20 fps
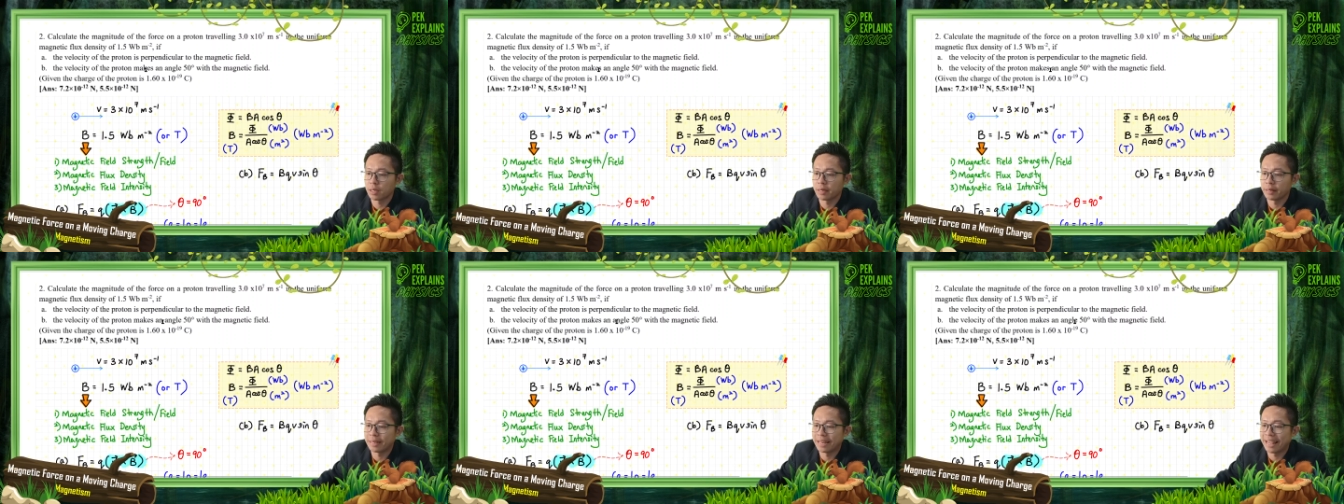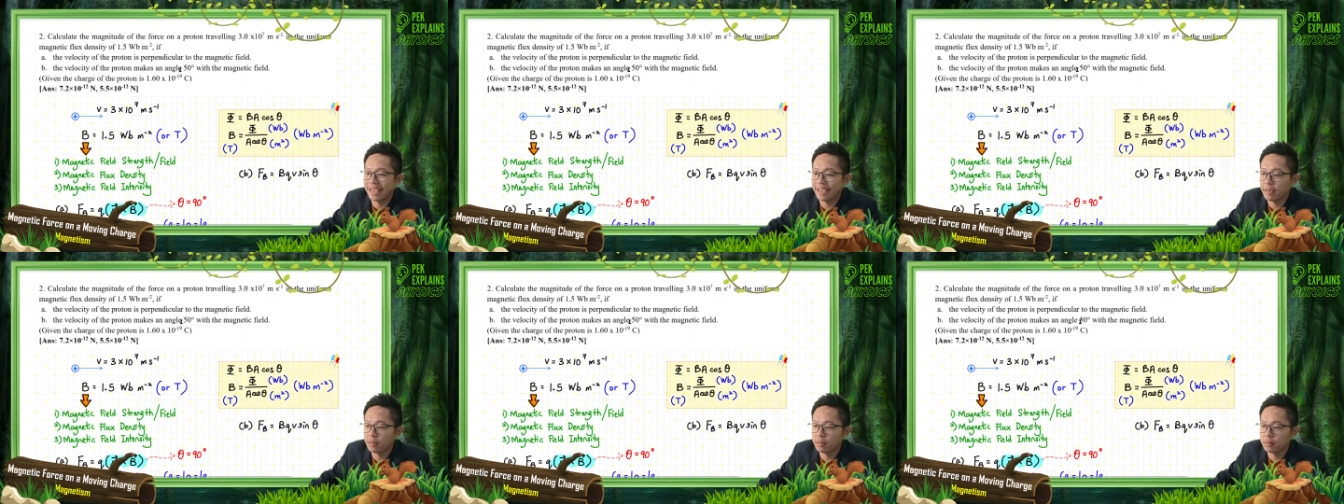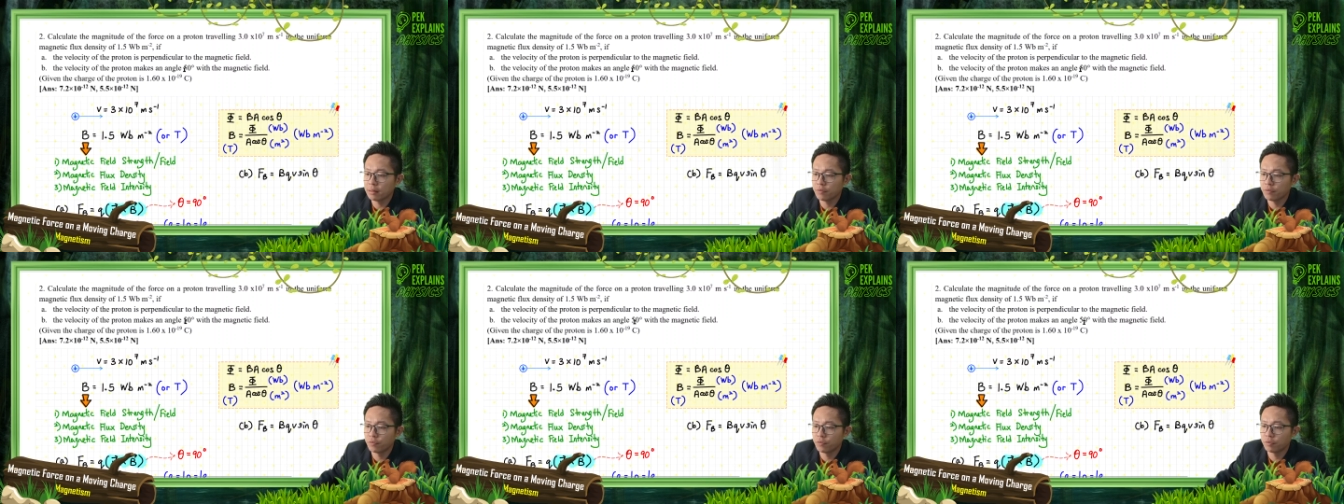an
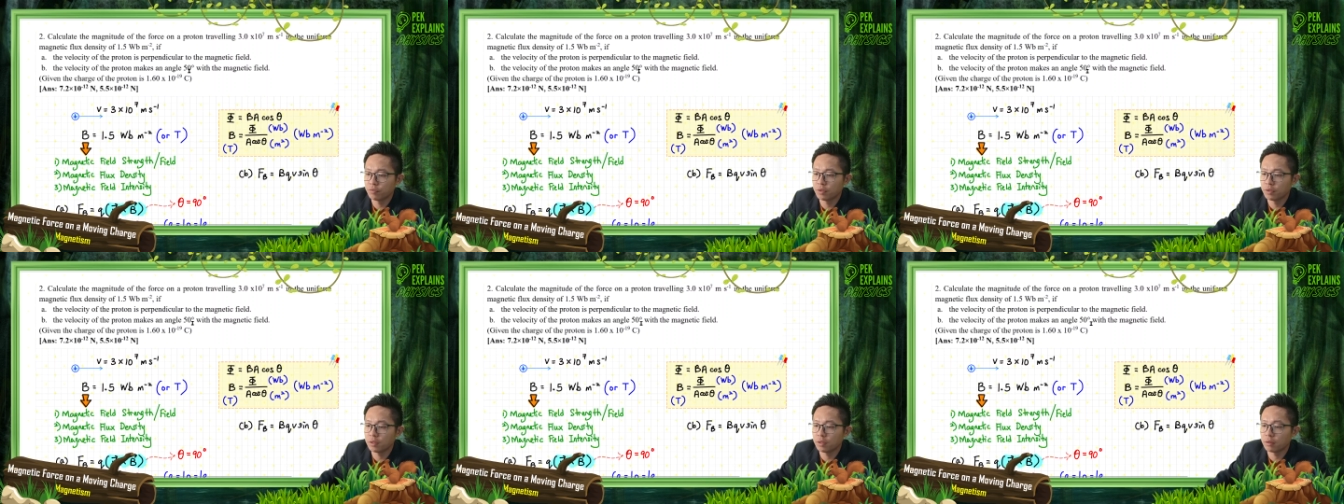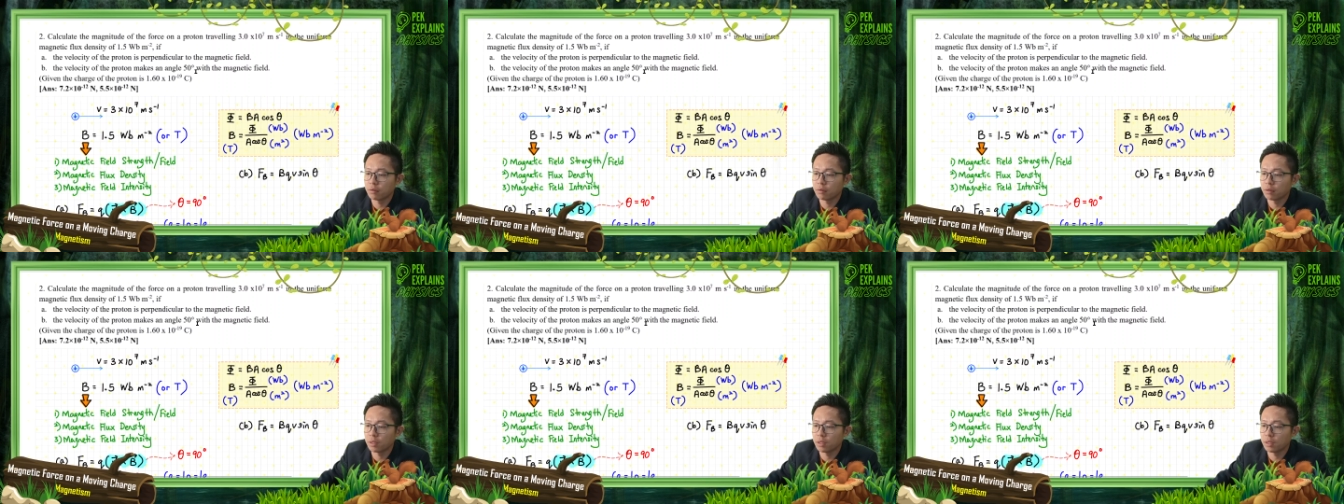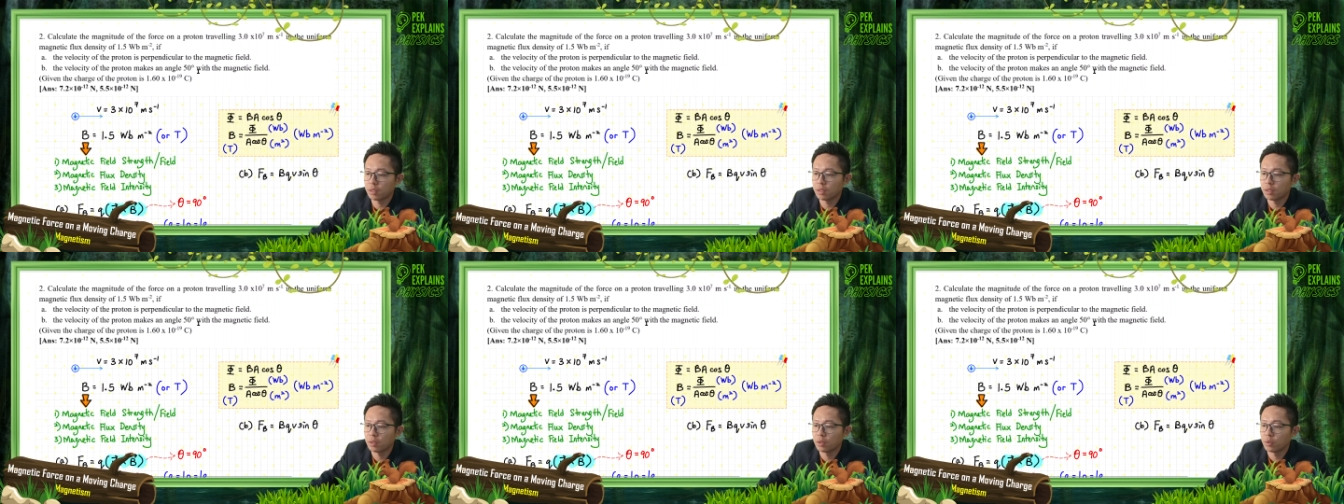angle 50
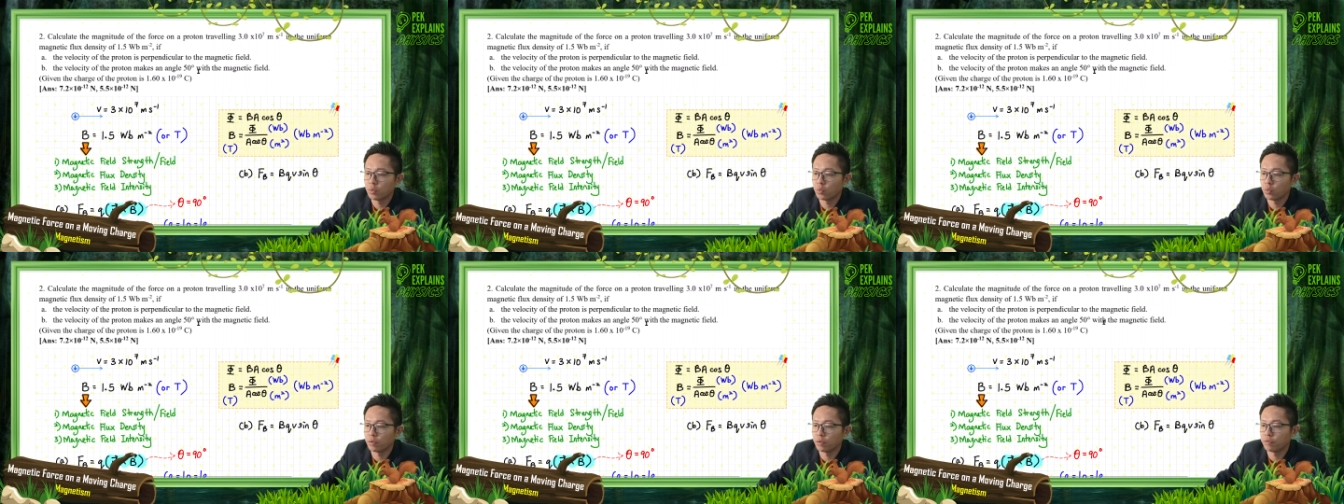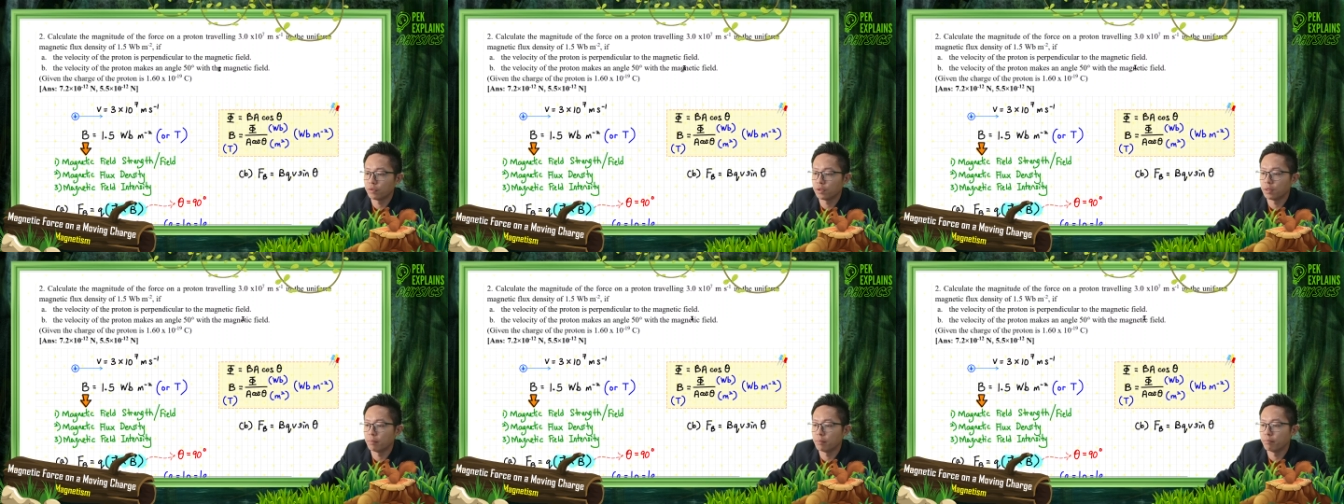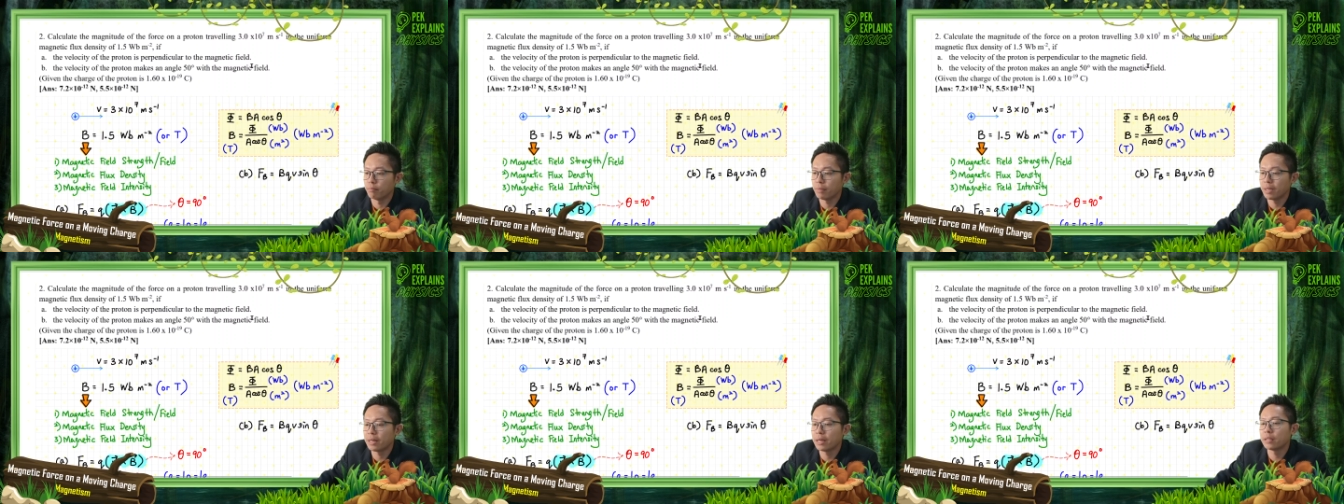degree with the
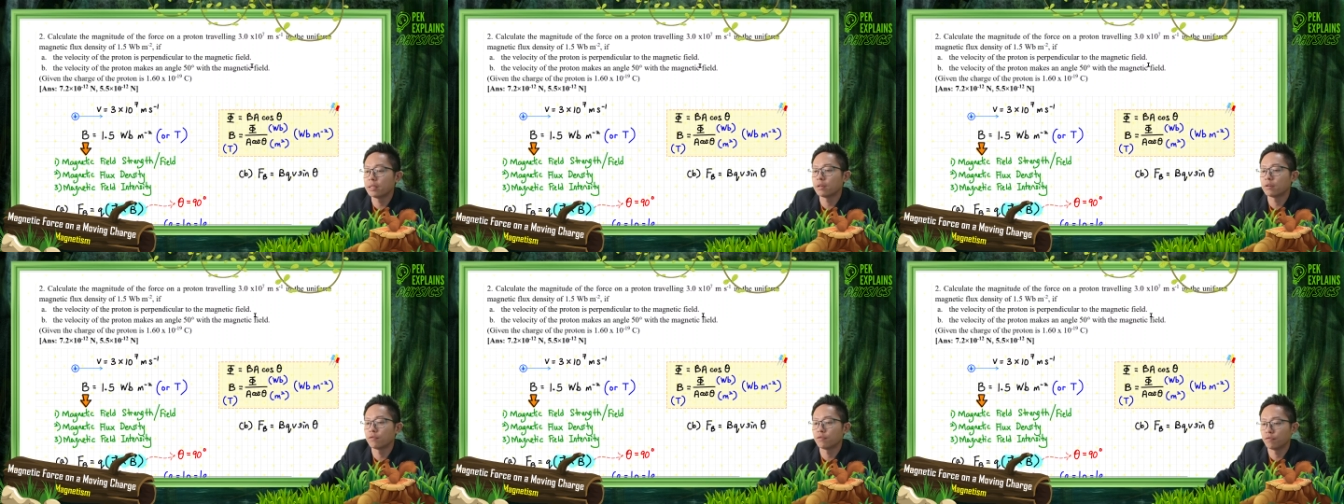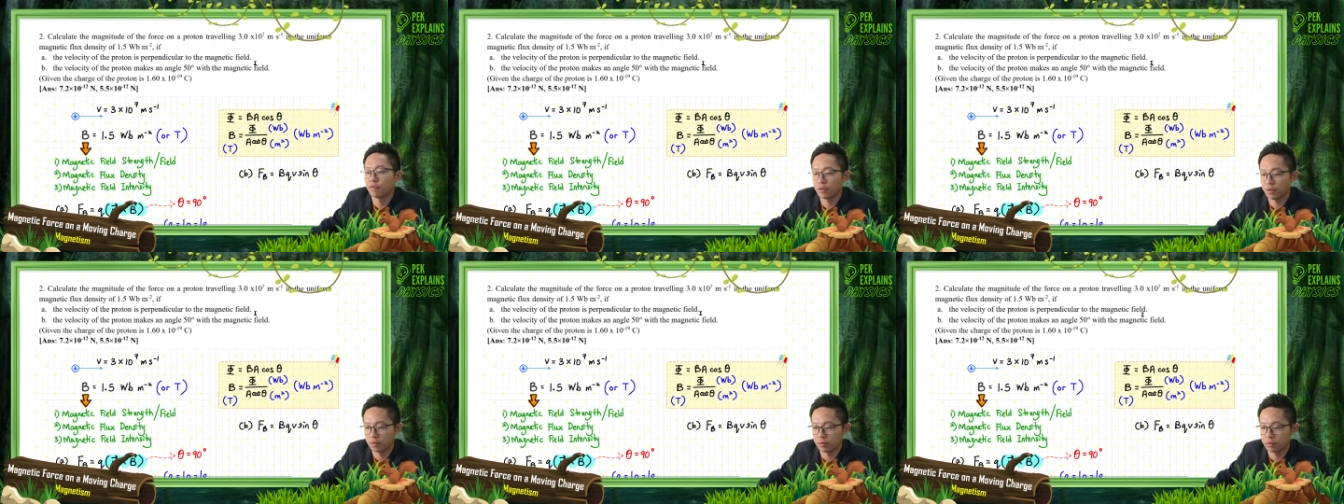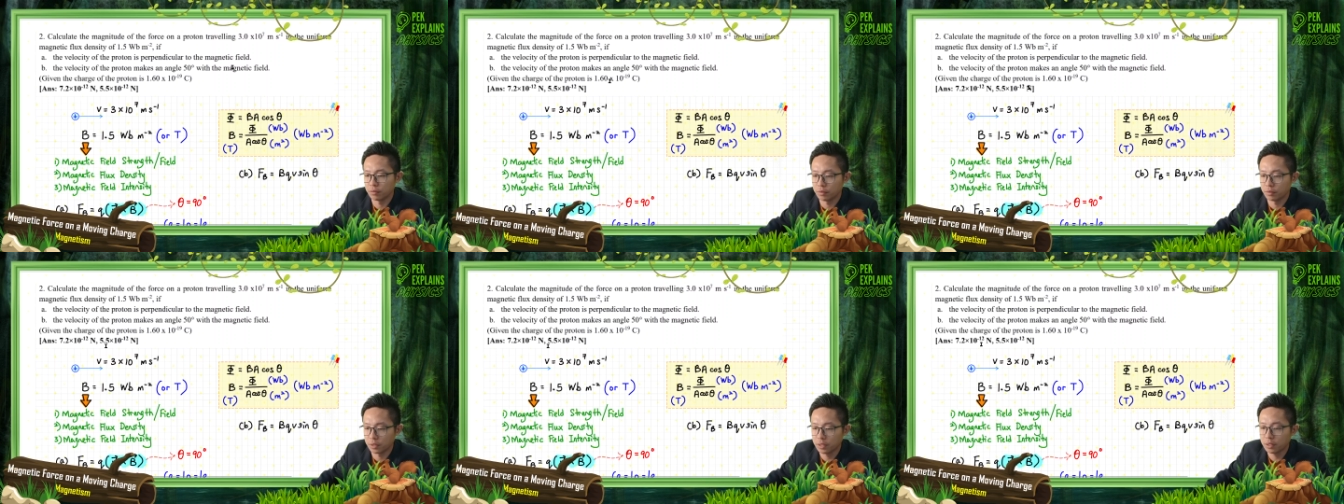magnetic field.